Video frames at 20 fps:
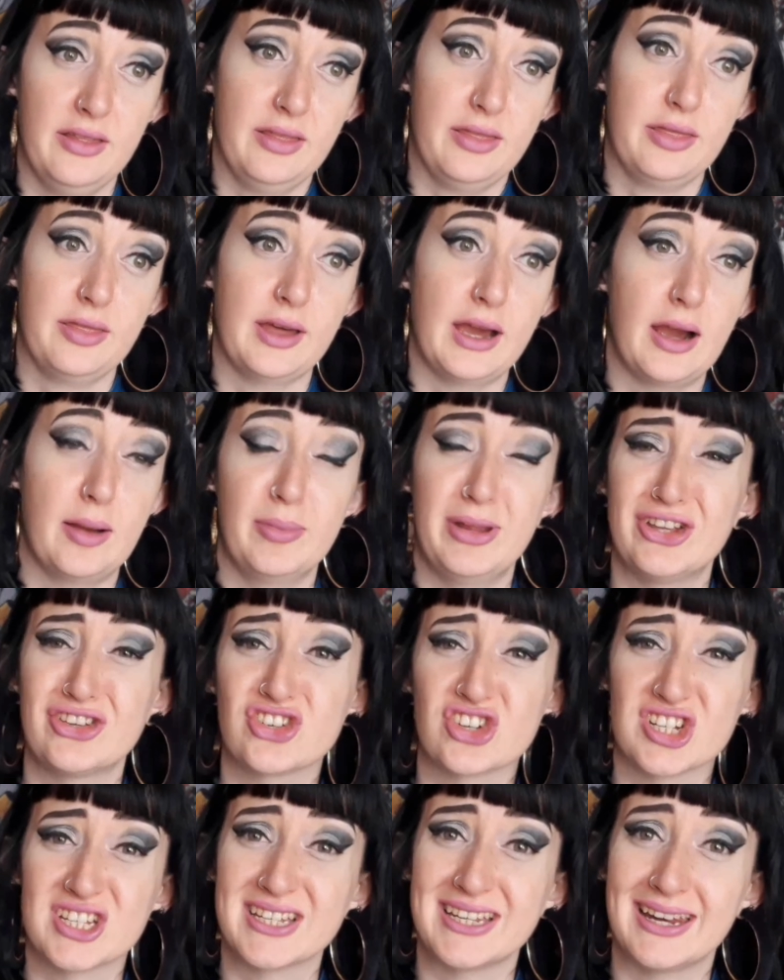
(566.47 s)
that I'm
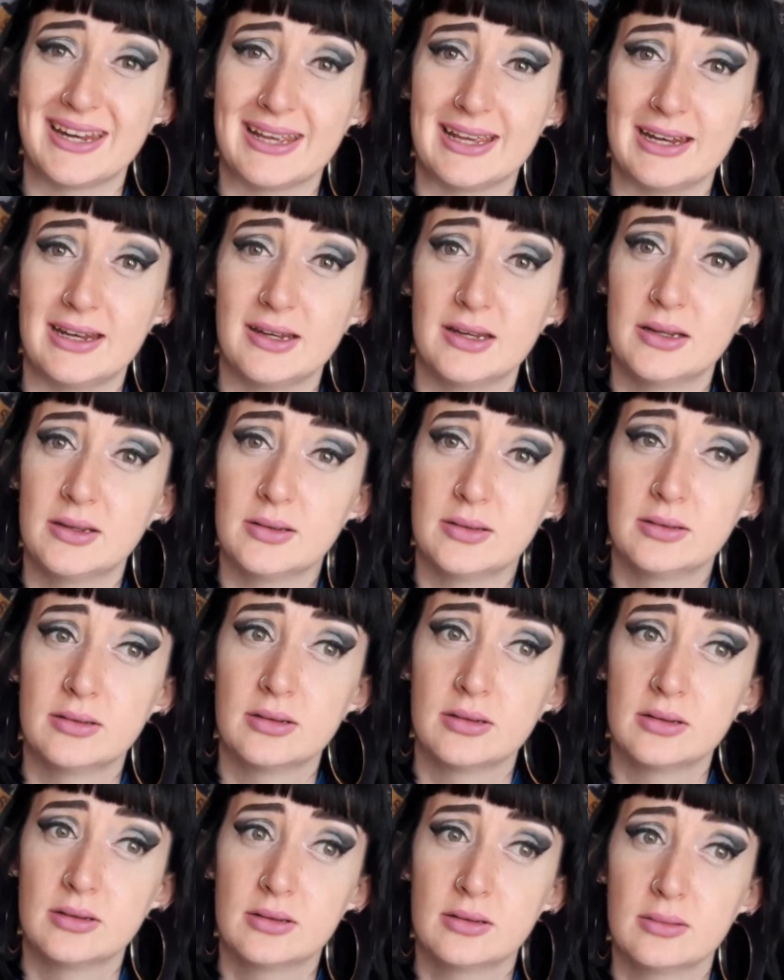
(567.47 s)
interested in,
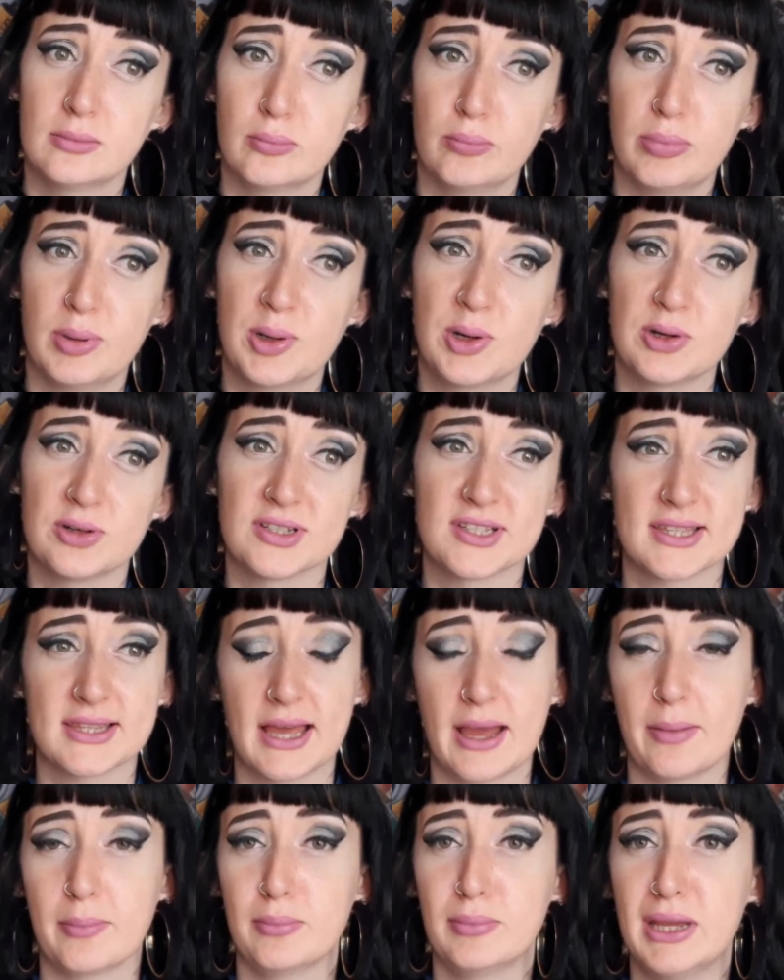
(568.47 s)
because
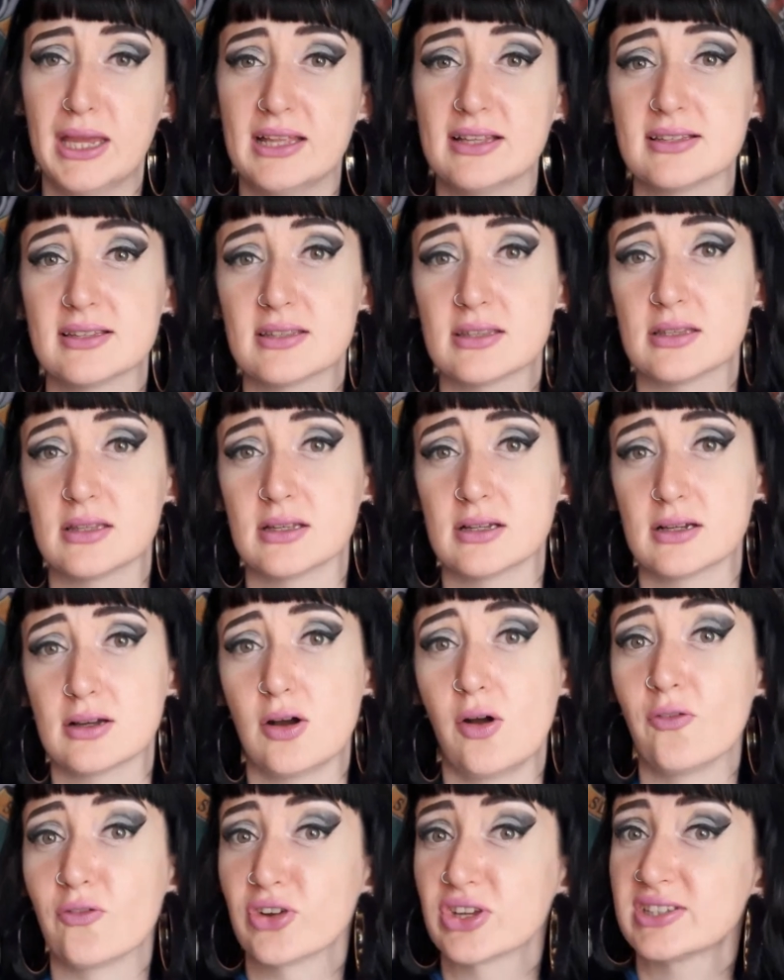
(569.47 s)
that means that
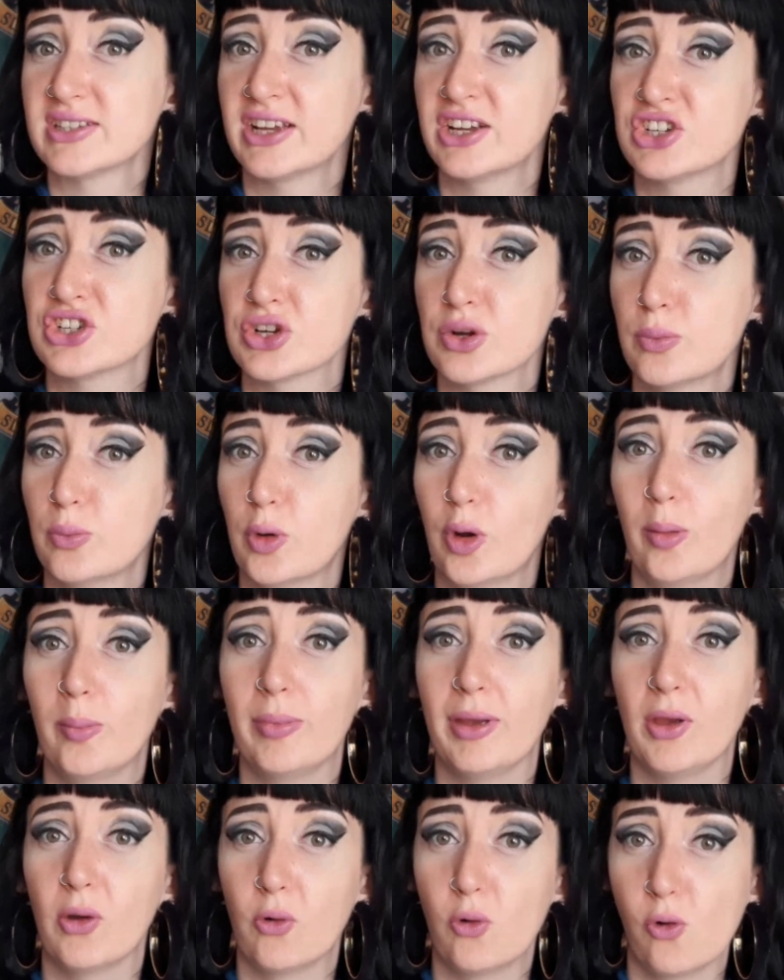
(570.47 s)
conversation won't
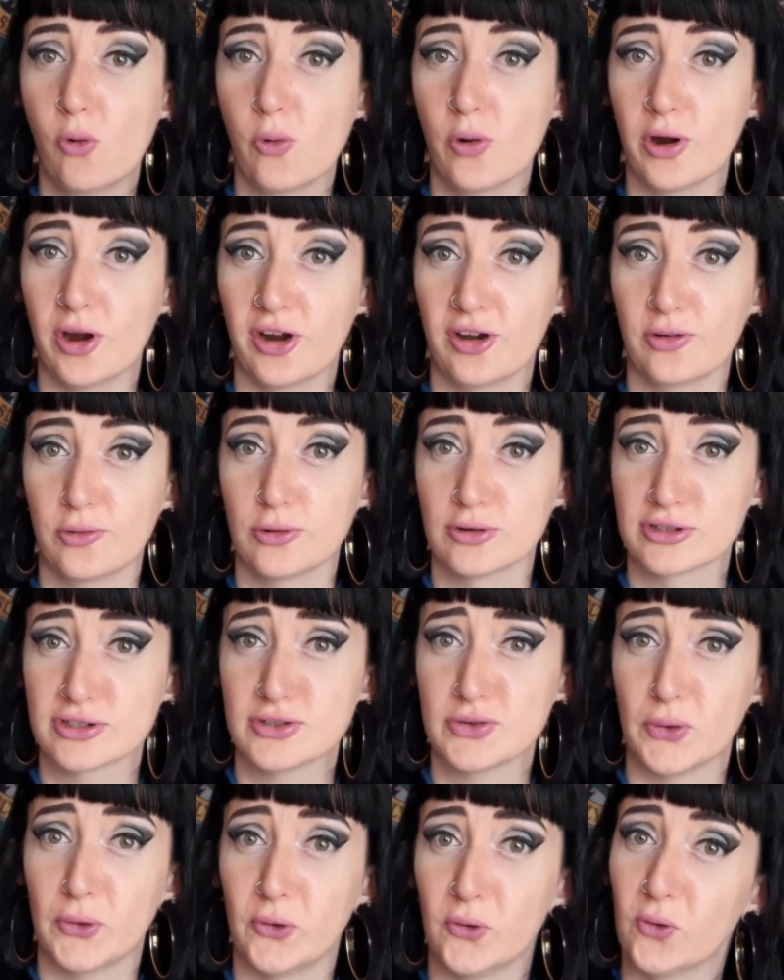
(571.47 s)
be awkward or
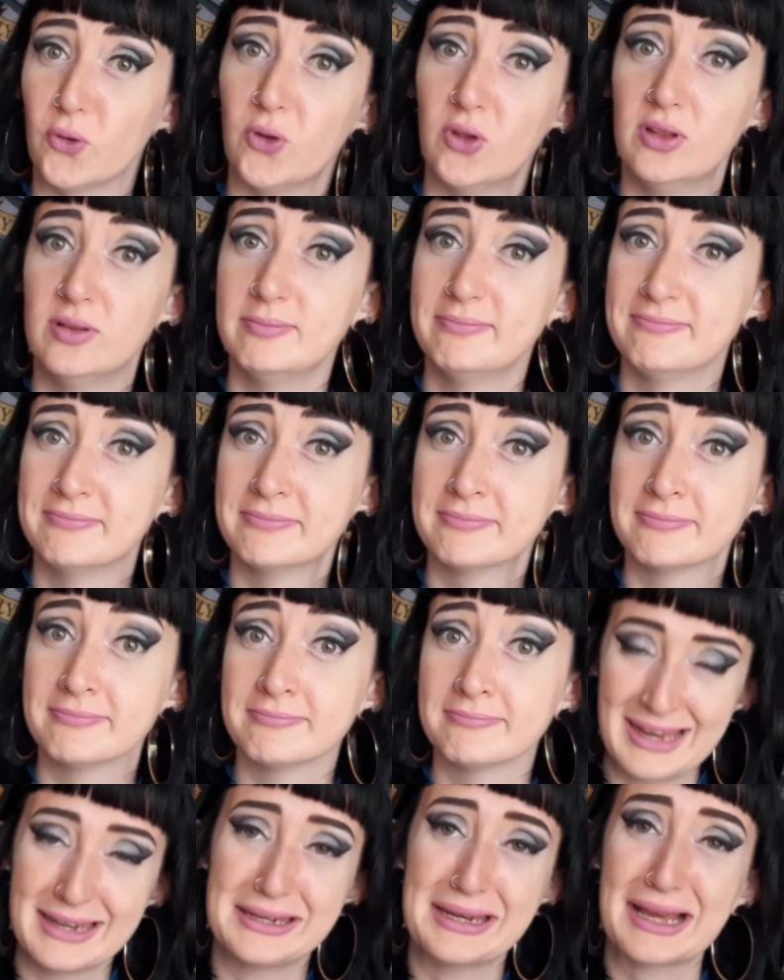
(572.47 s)
stall.
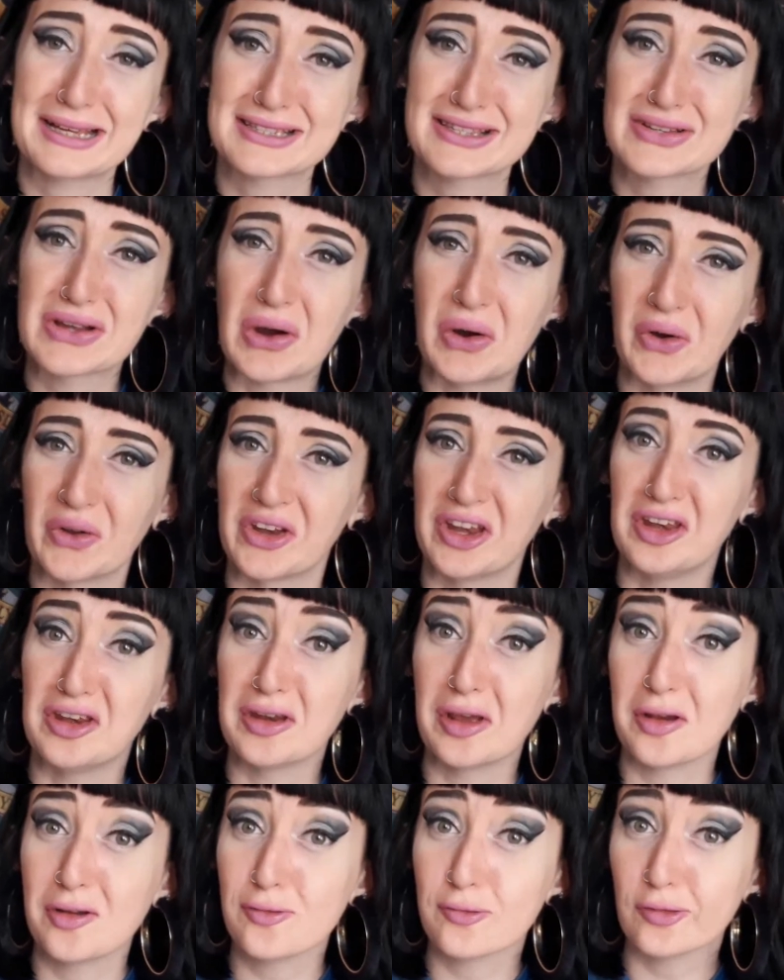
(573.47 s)
Next con,
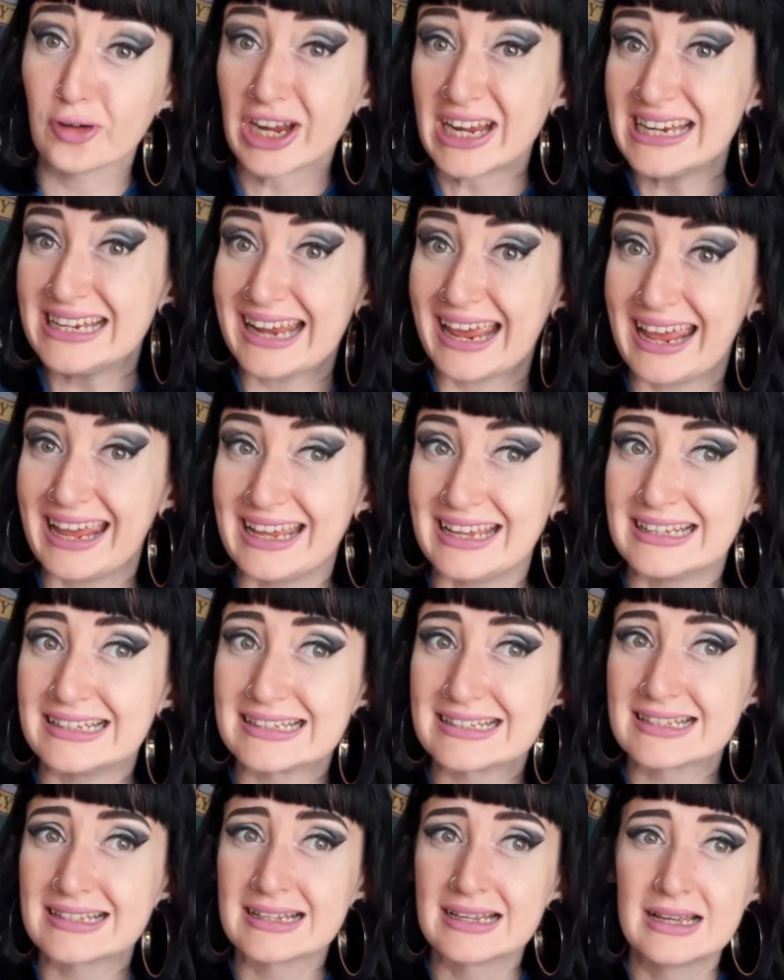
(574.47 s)
no free
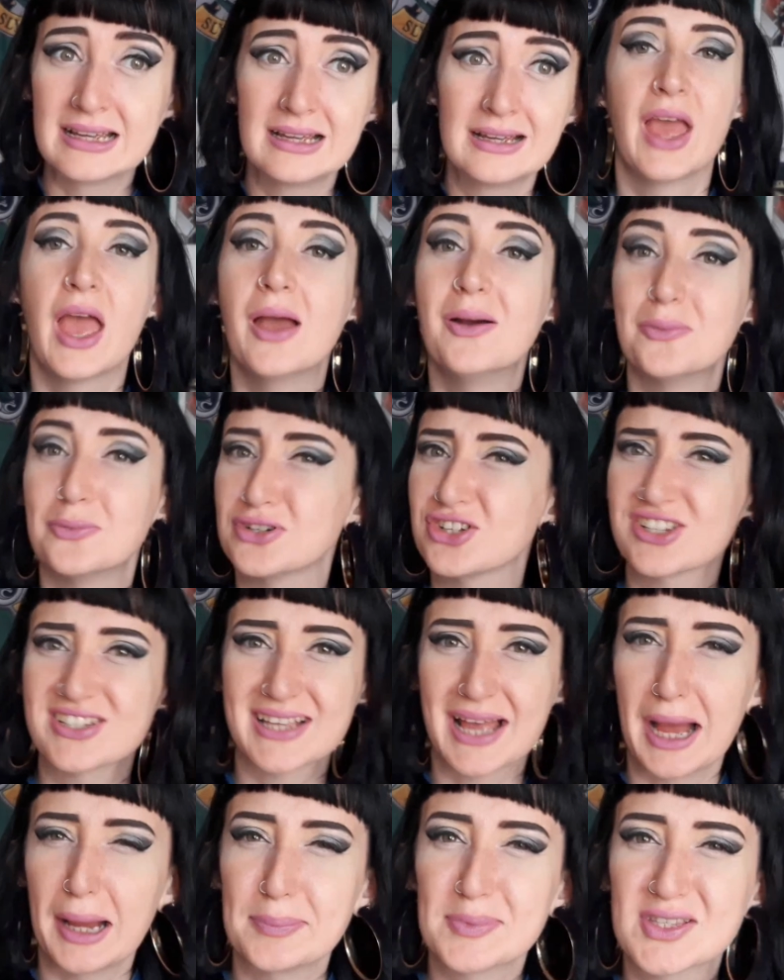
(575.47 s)
days, which is
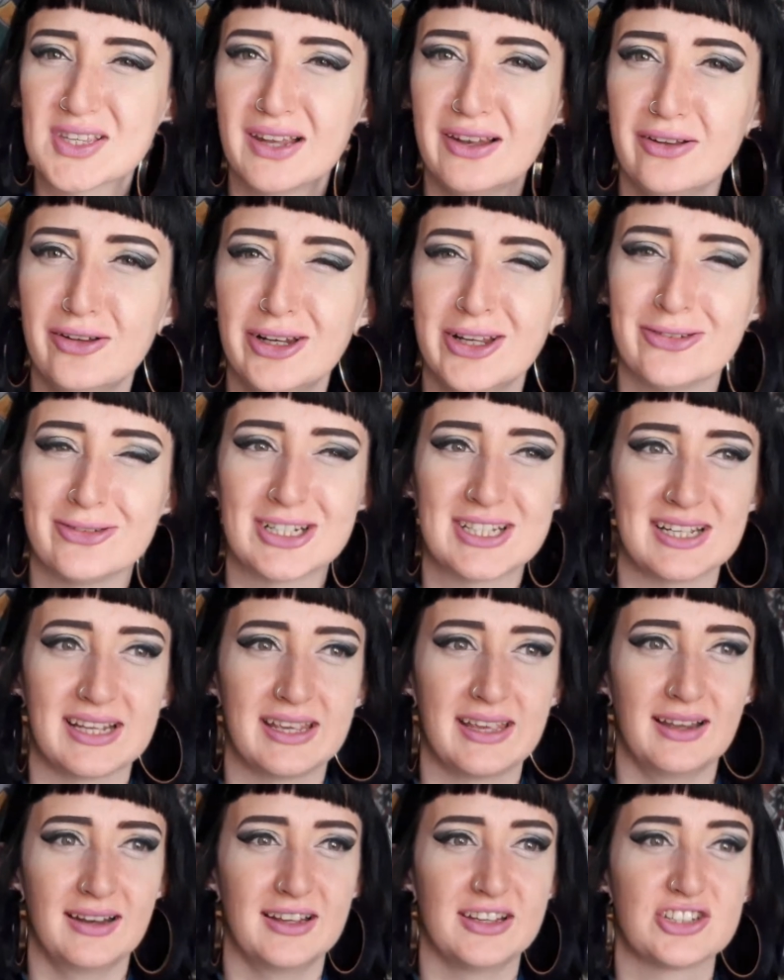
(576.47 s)
absolutely
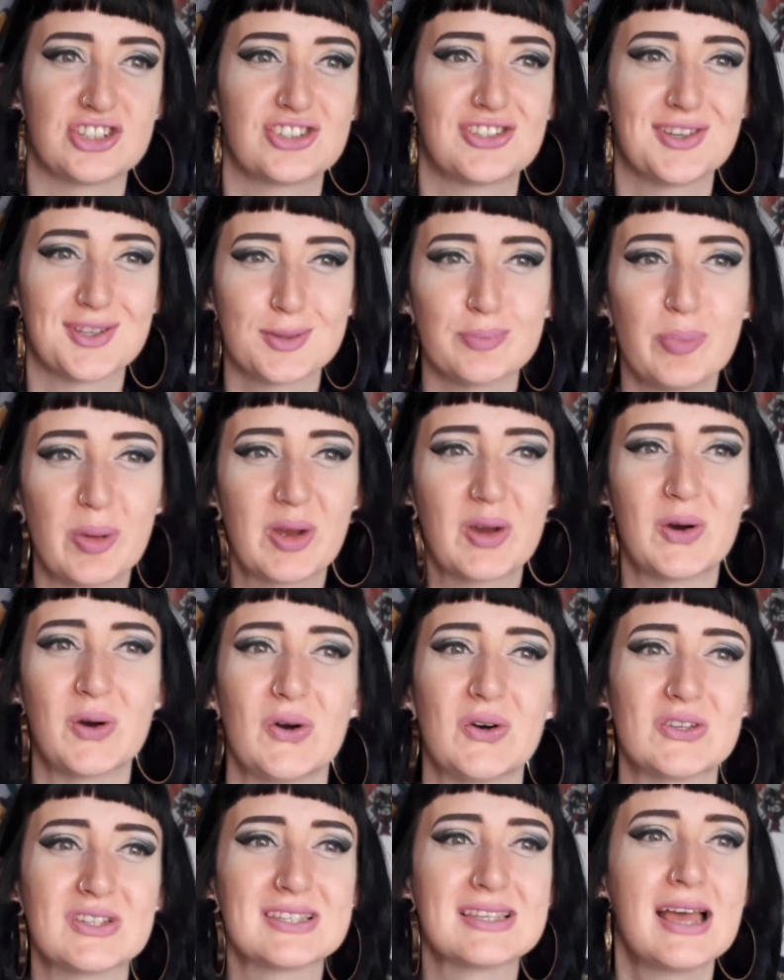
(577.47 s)
ridiculous. Just
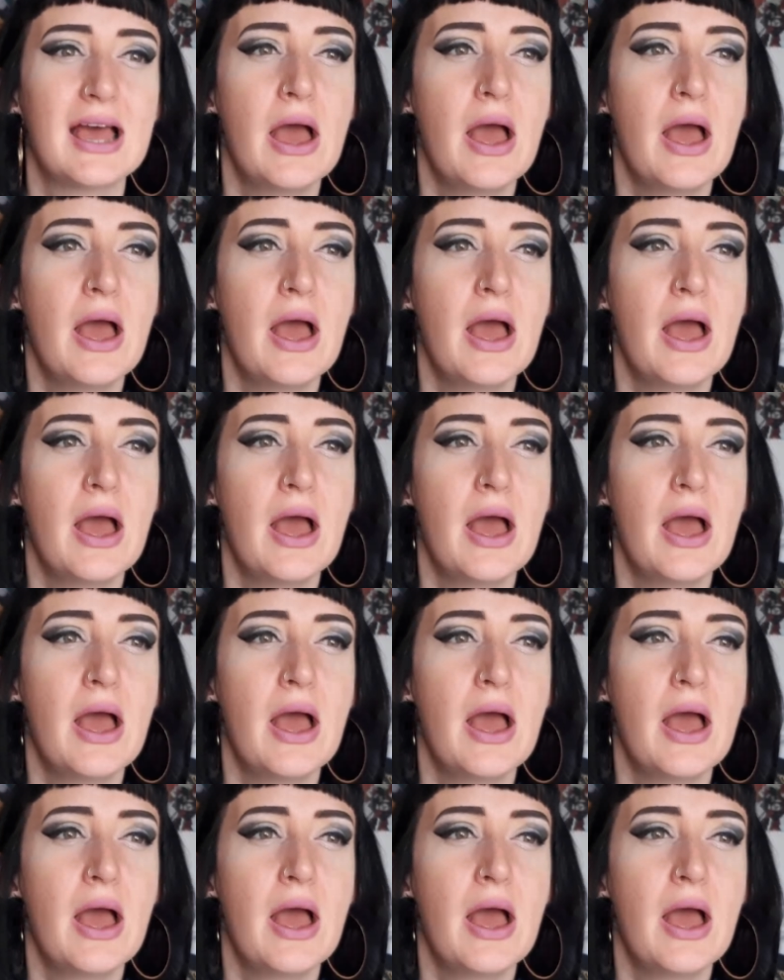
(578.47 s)
because